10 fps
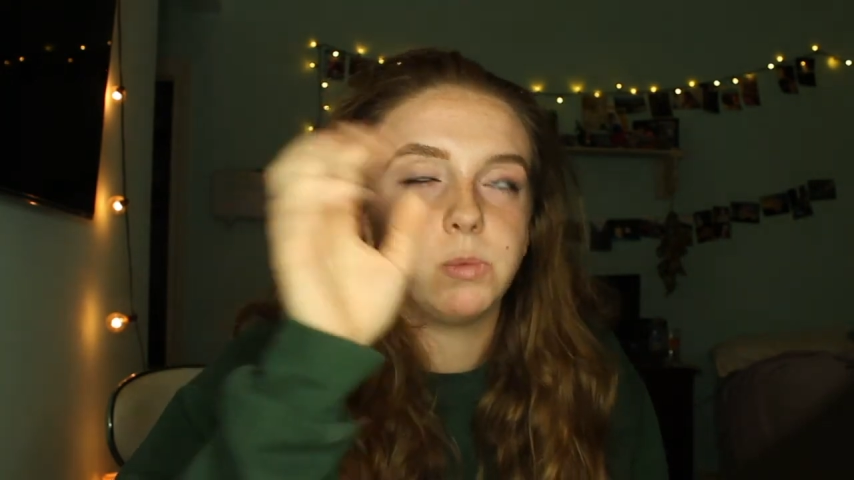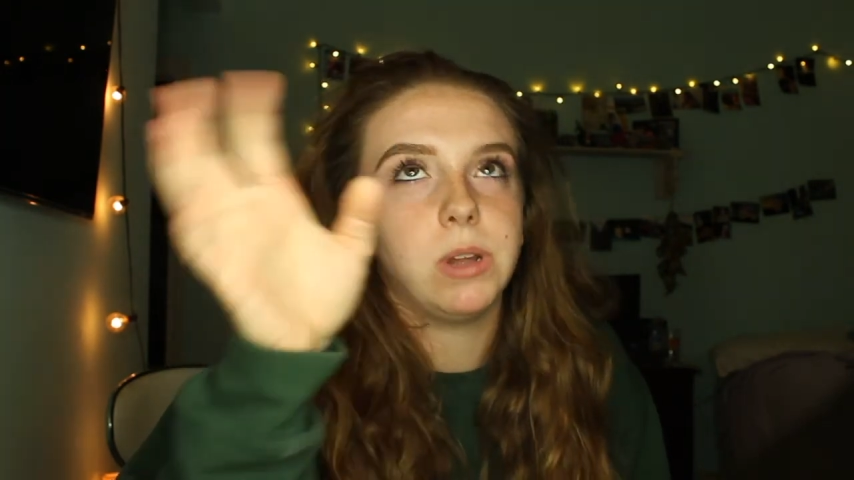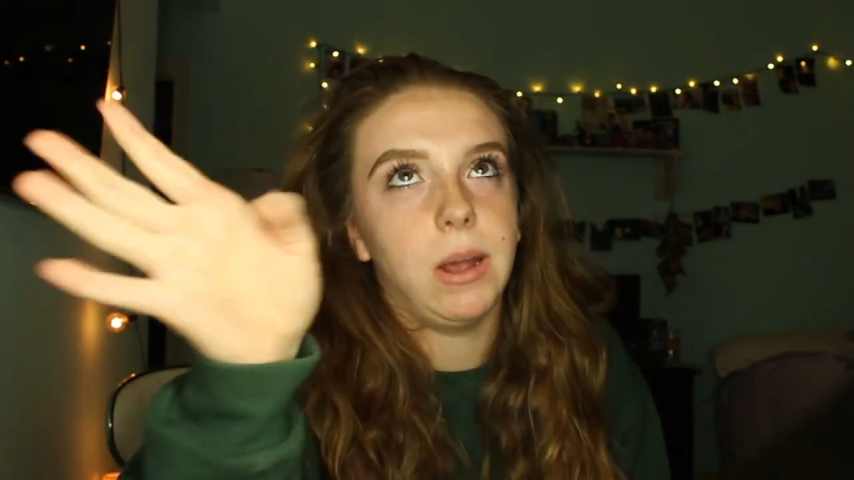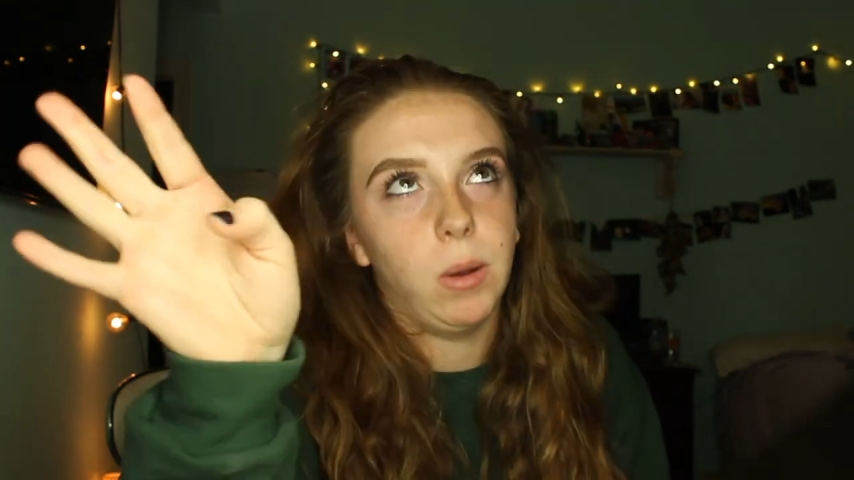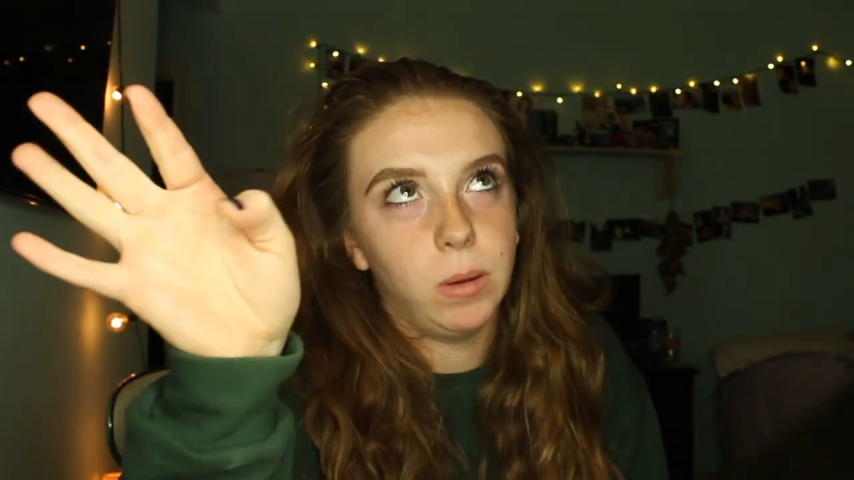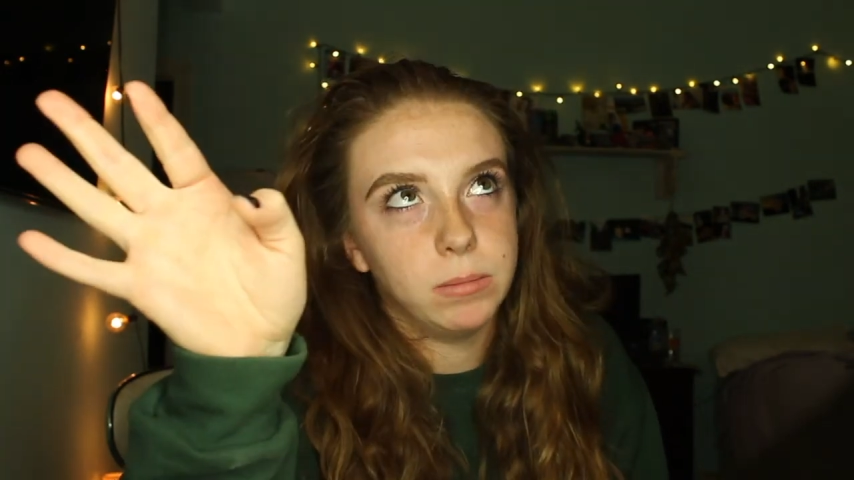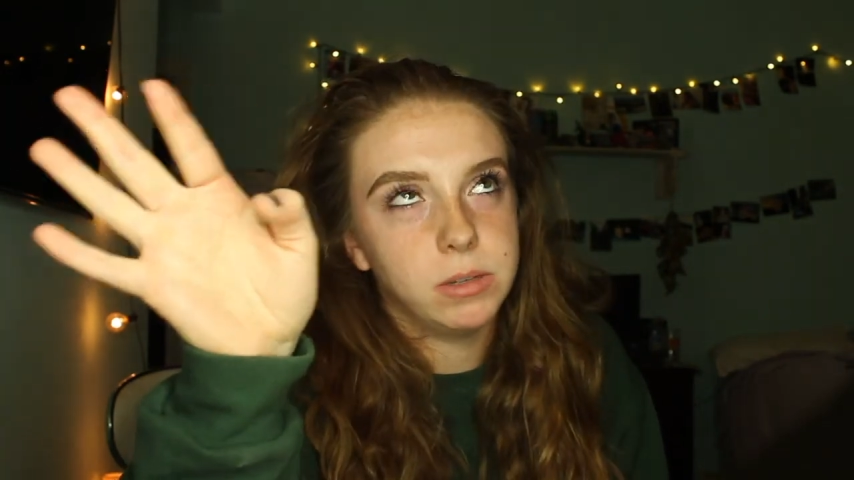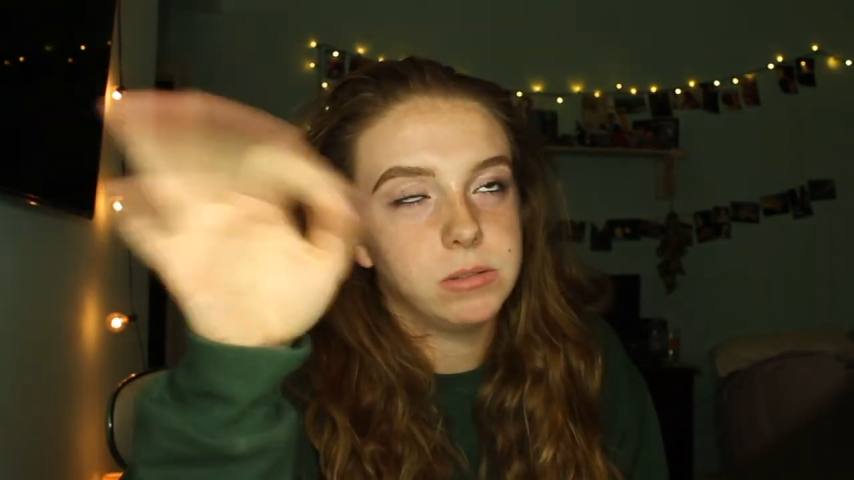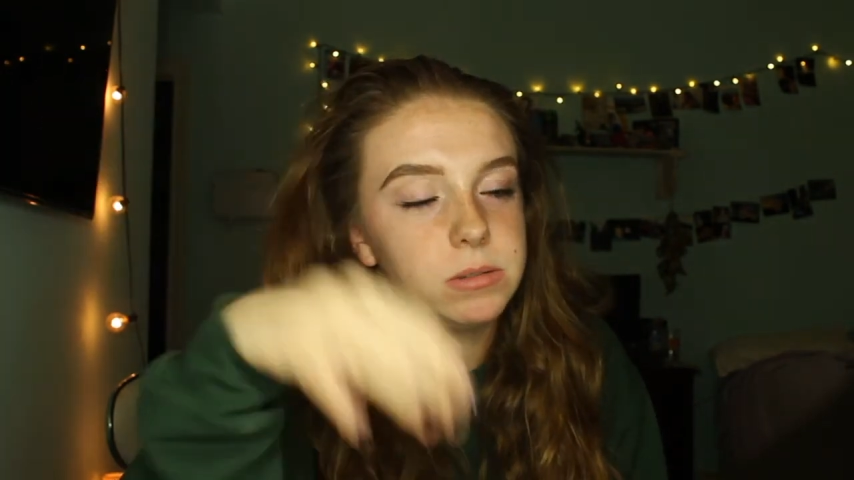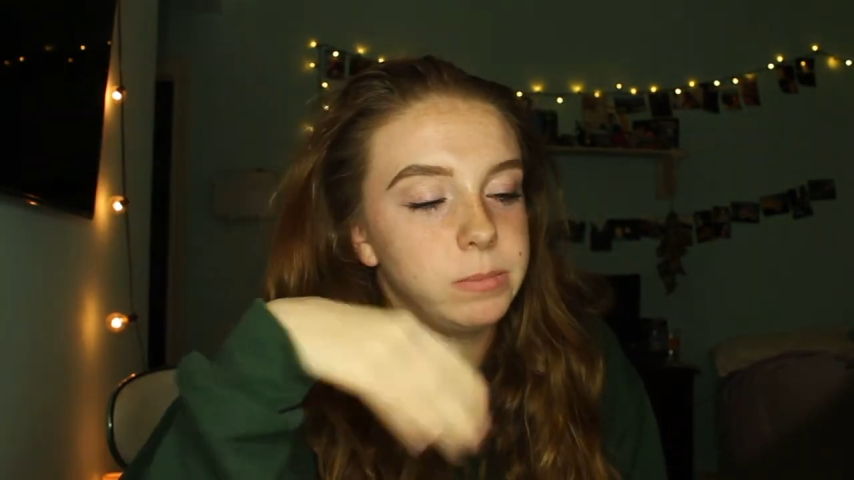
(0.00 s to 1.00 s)
Well, not
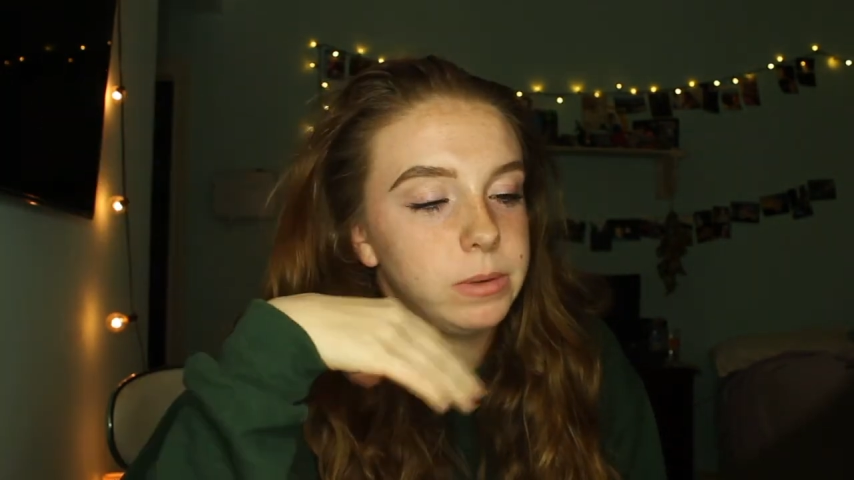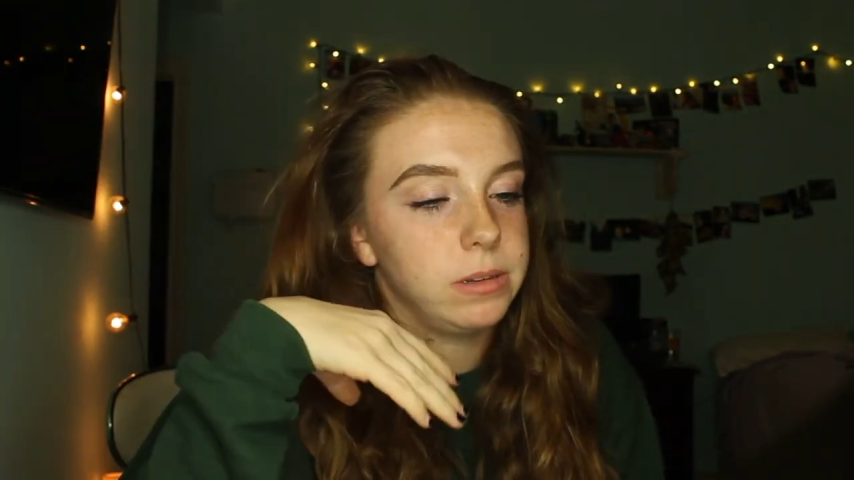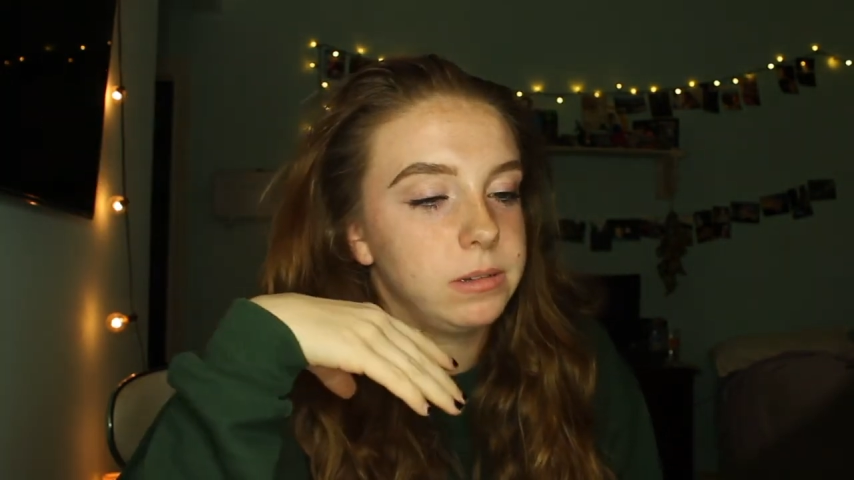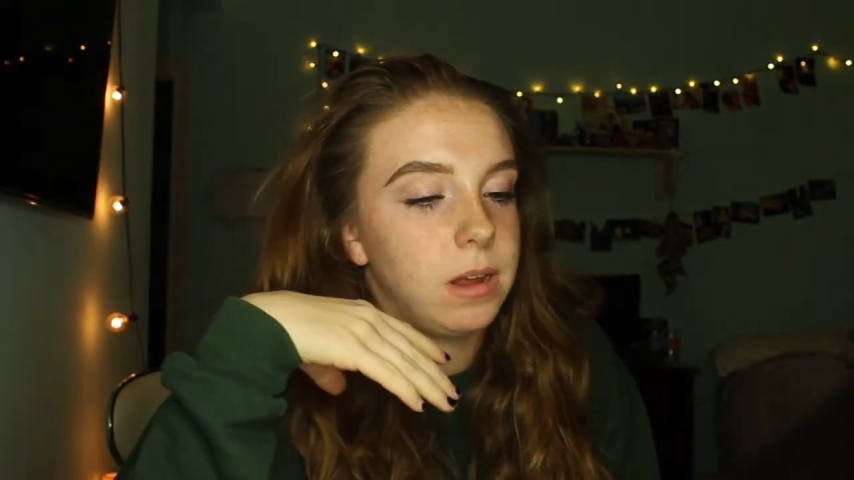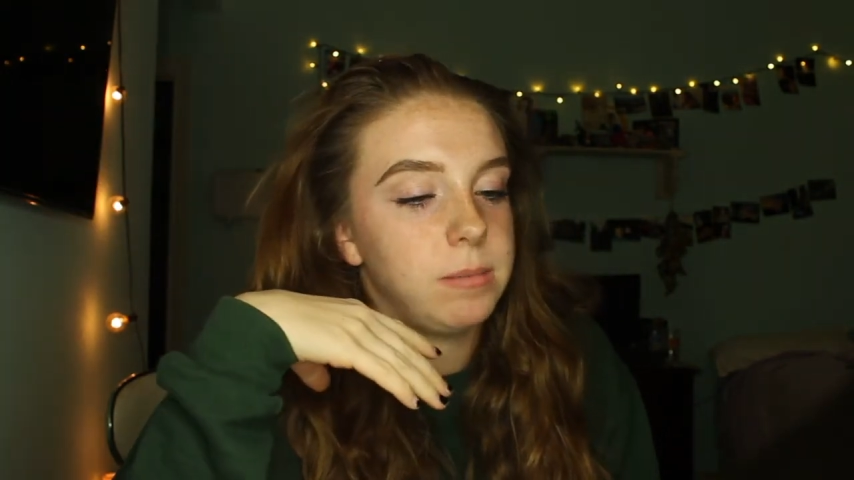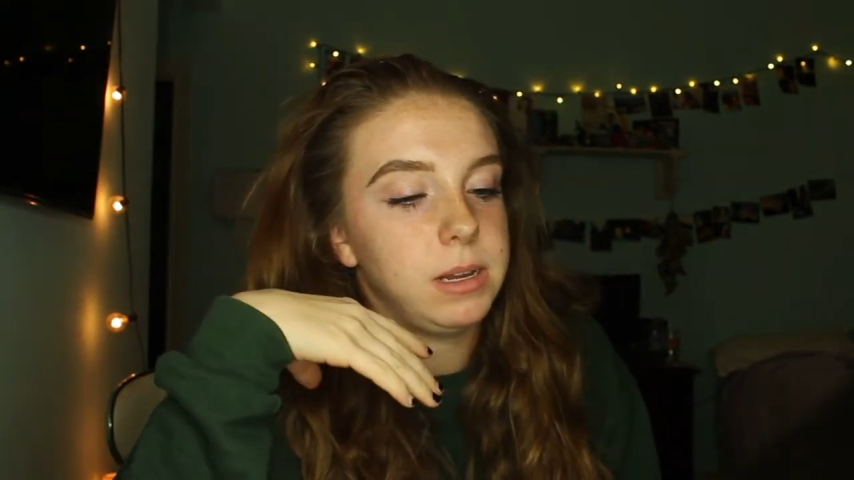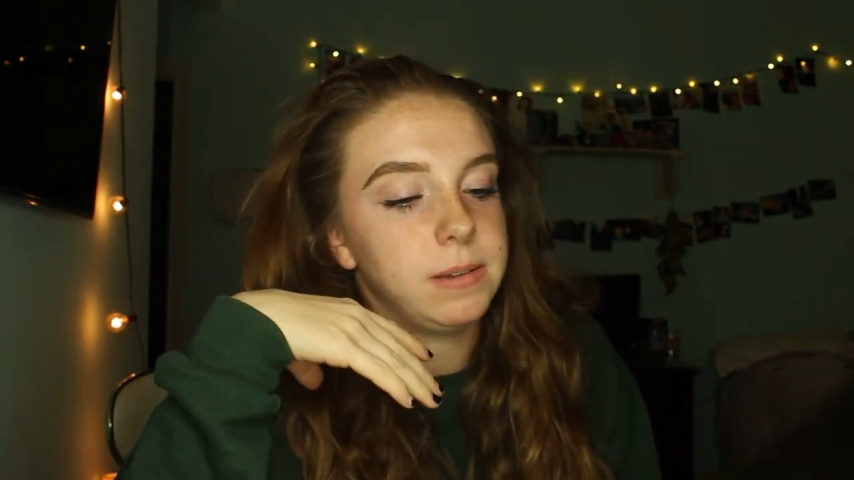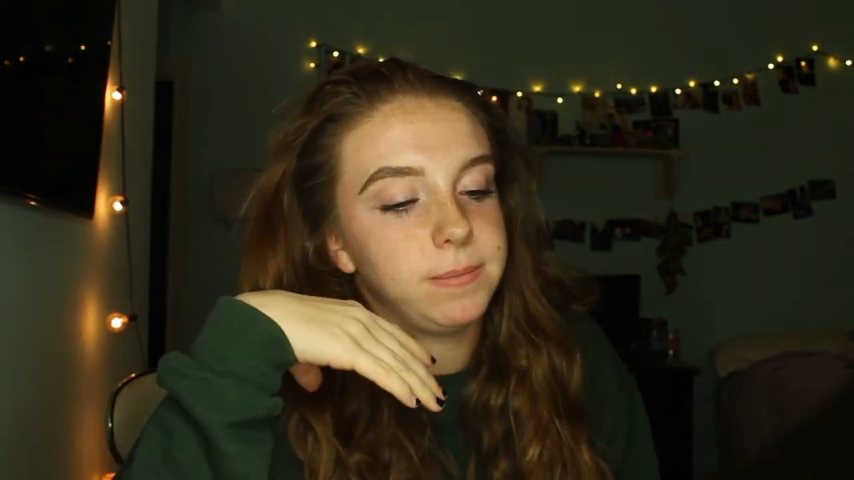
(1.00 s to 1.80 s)
almost, but I mean,